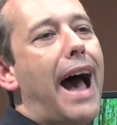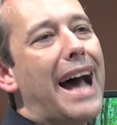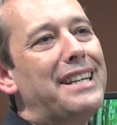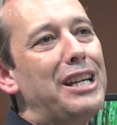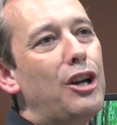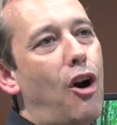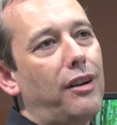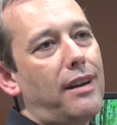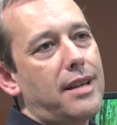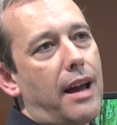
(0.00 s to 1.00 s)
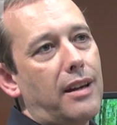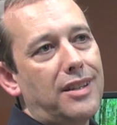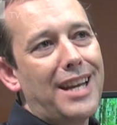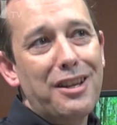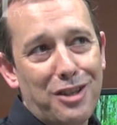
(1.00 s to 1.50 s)
adding on as
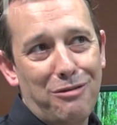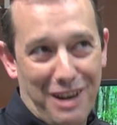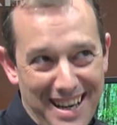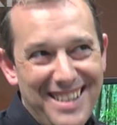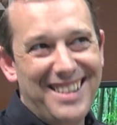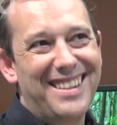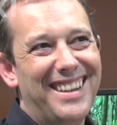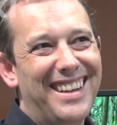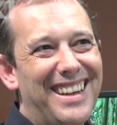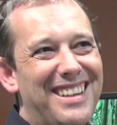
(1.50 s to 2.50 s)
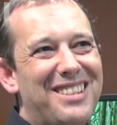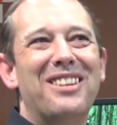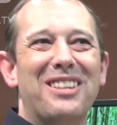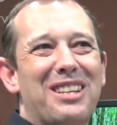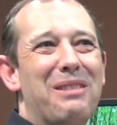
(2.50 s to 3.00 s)
accessories
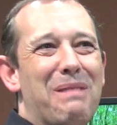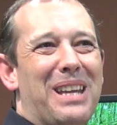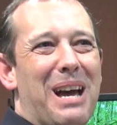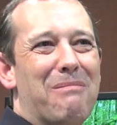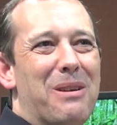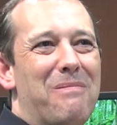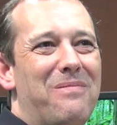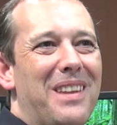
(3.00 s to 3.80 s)
to the cinema camera.